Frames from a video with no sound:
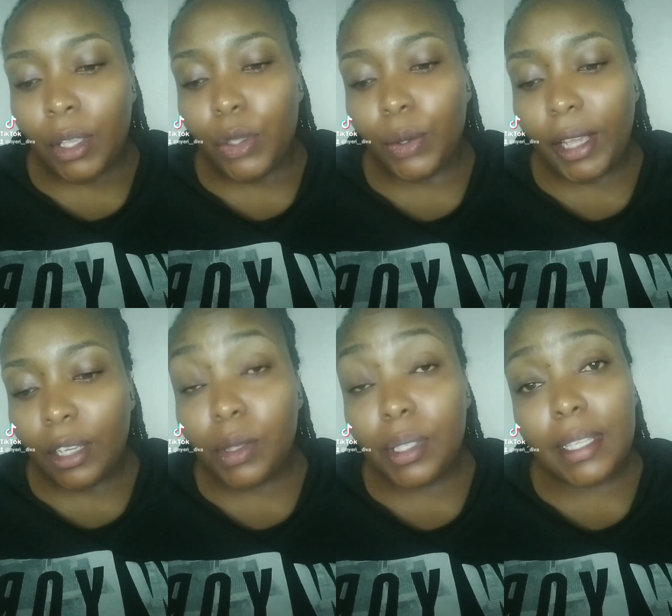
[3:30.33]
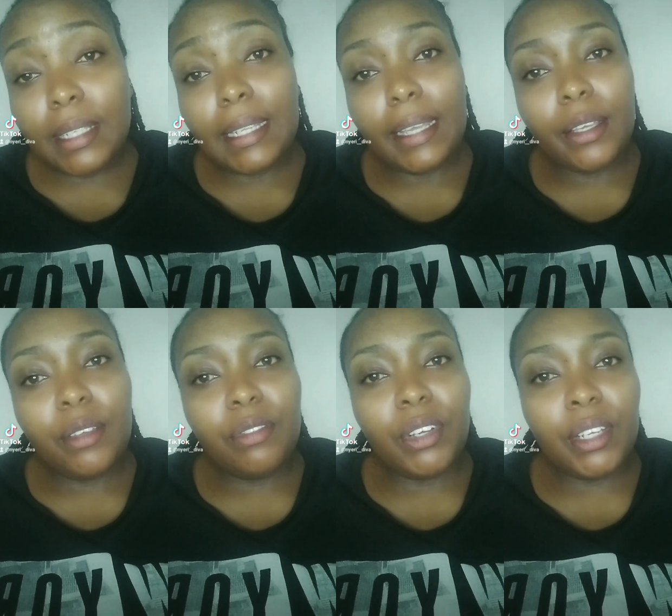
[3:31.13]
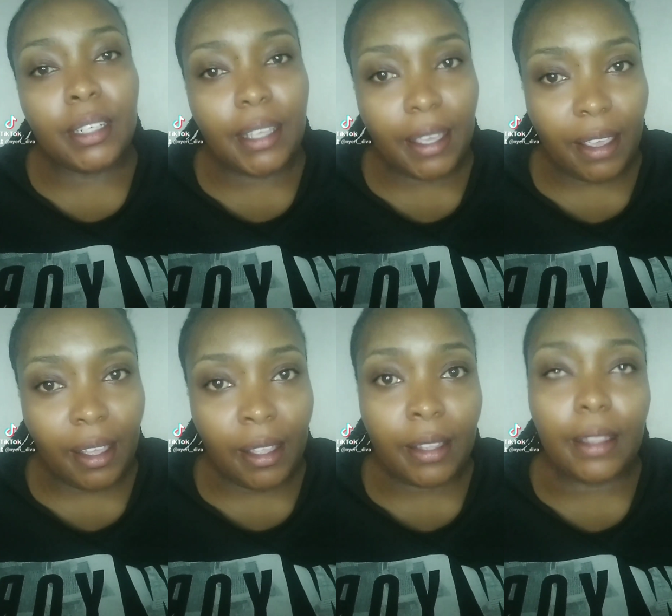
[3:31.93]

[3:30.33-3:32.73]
You can use things like, if you're in Kenya,